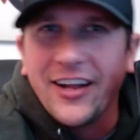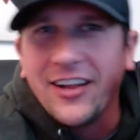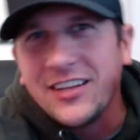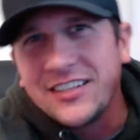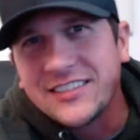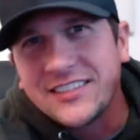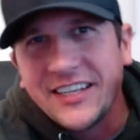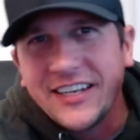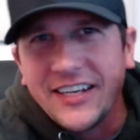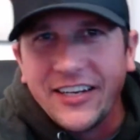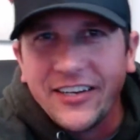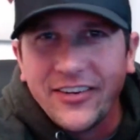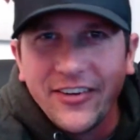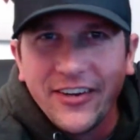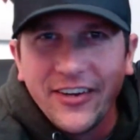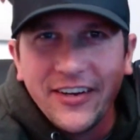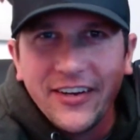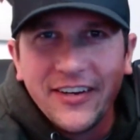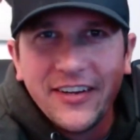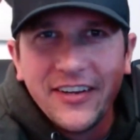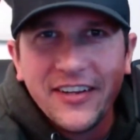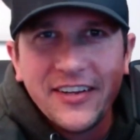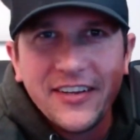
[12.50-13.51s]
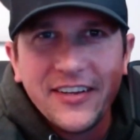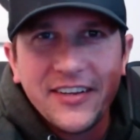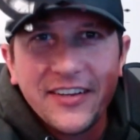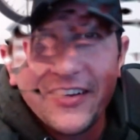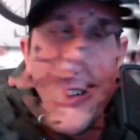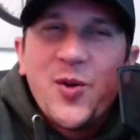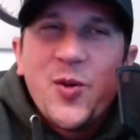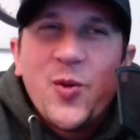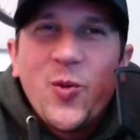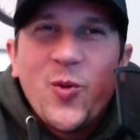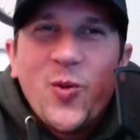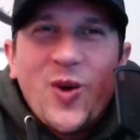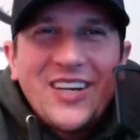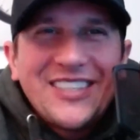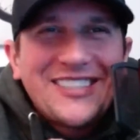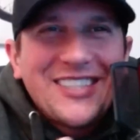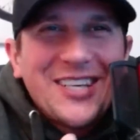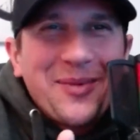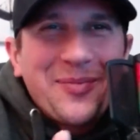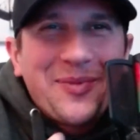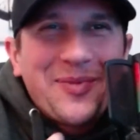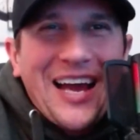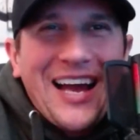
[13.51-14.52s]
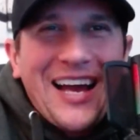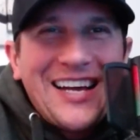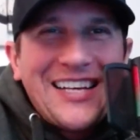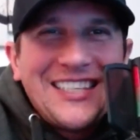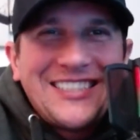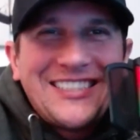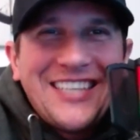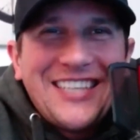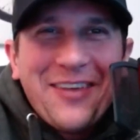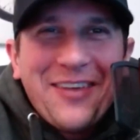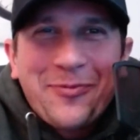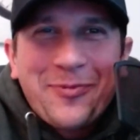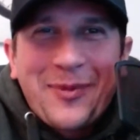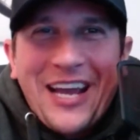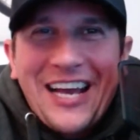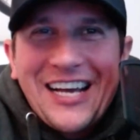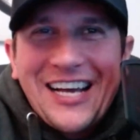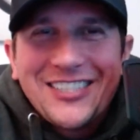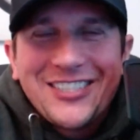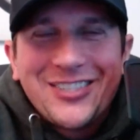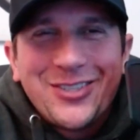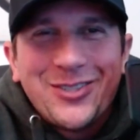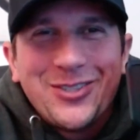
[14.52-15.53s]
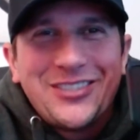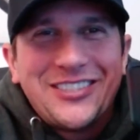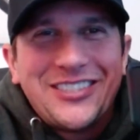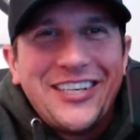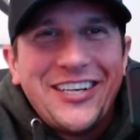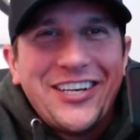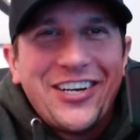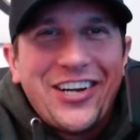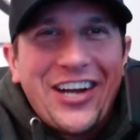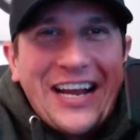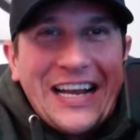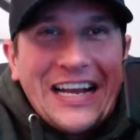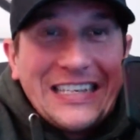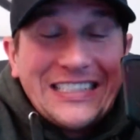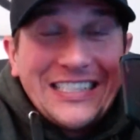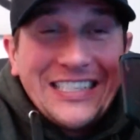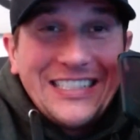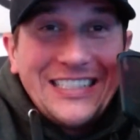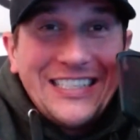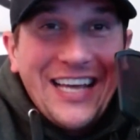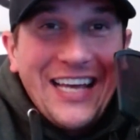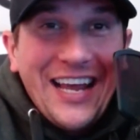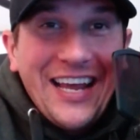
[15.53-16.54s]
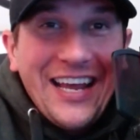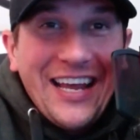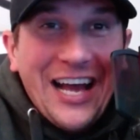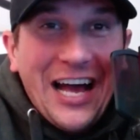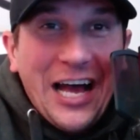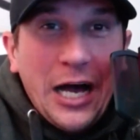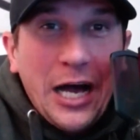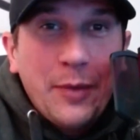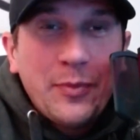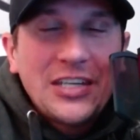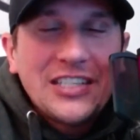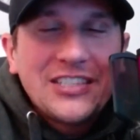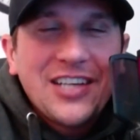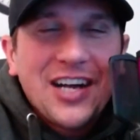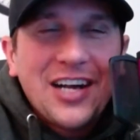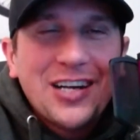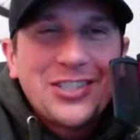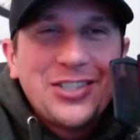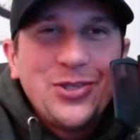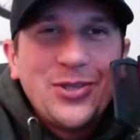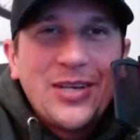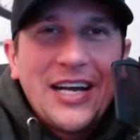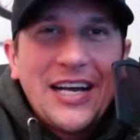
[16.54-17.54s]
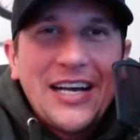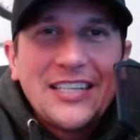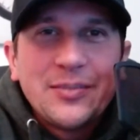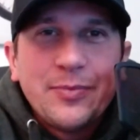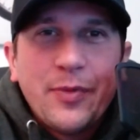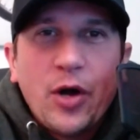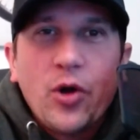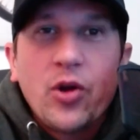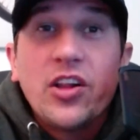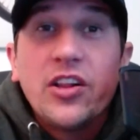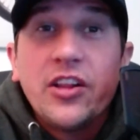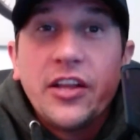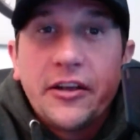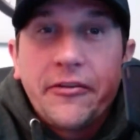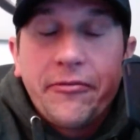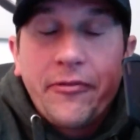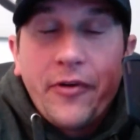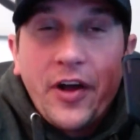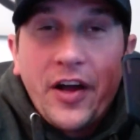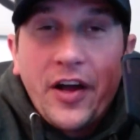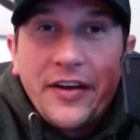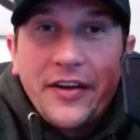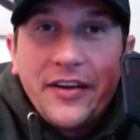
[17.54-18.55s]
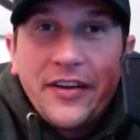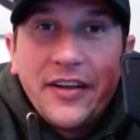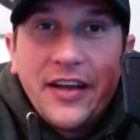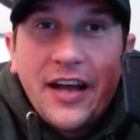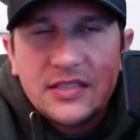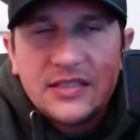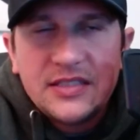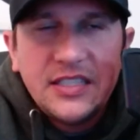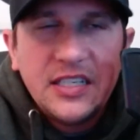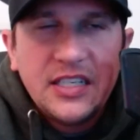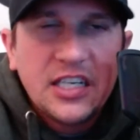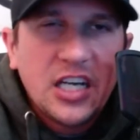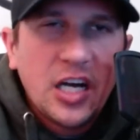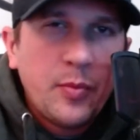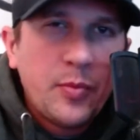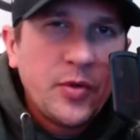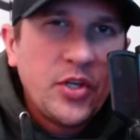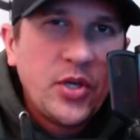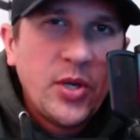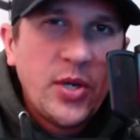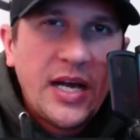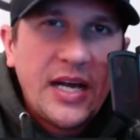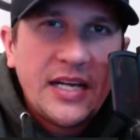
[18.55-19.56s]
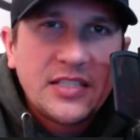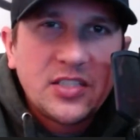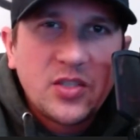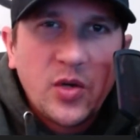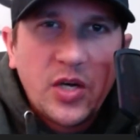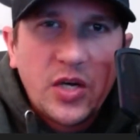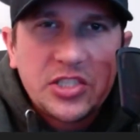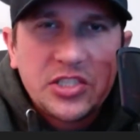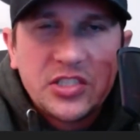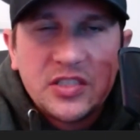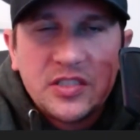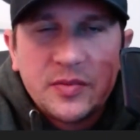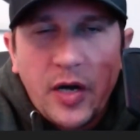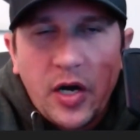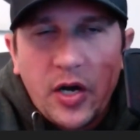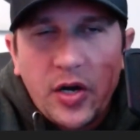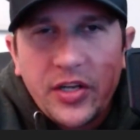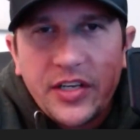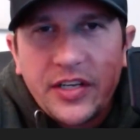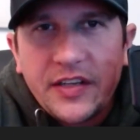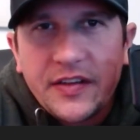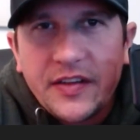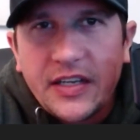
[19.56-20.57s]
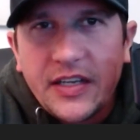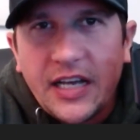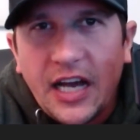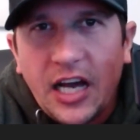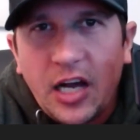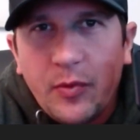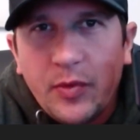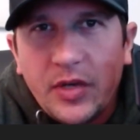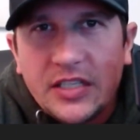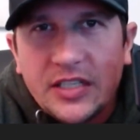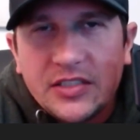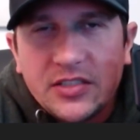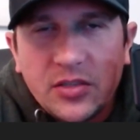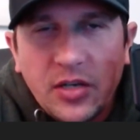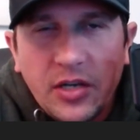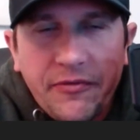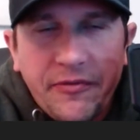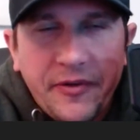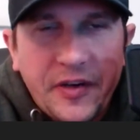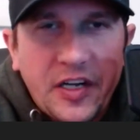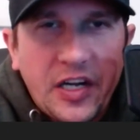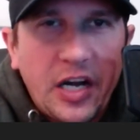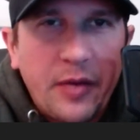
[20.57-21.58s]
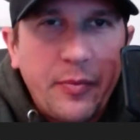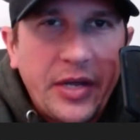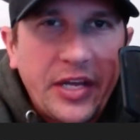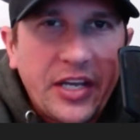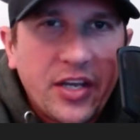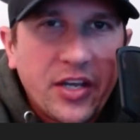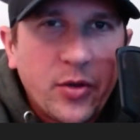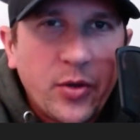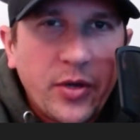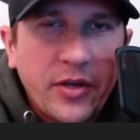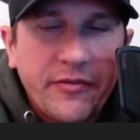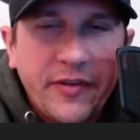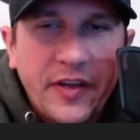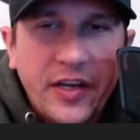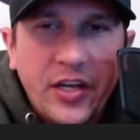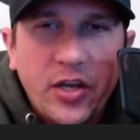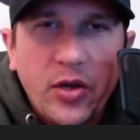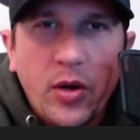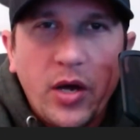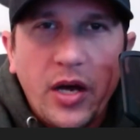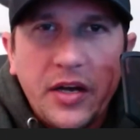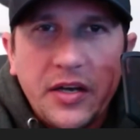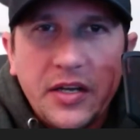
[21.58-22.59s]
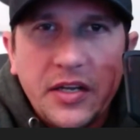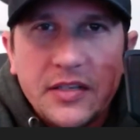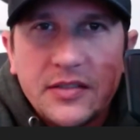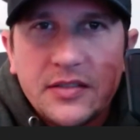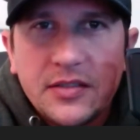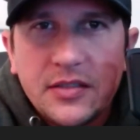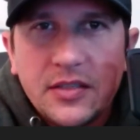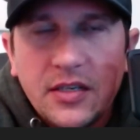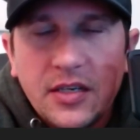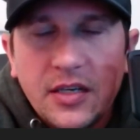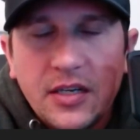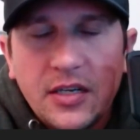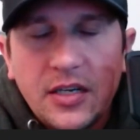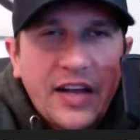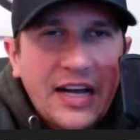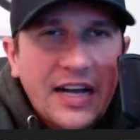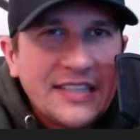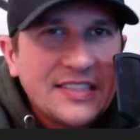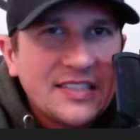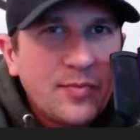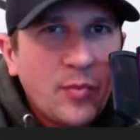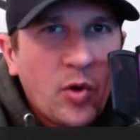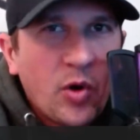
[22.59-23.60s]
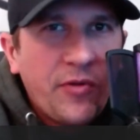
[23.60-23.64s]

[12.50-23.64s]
let's get into it. What's up, guys? Dave from Cash Toast here, and today I'm going to talk to you guys about click fraud. I've seen a couple of you ask questions about it in the comments, so I figured I'd make a quick video on it. I've got some more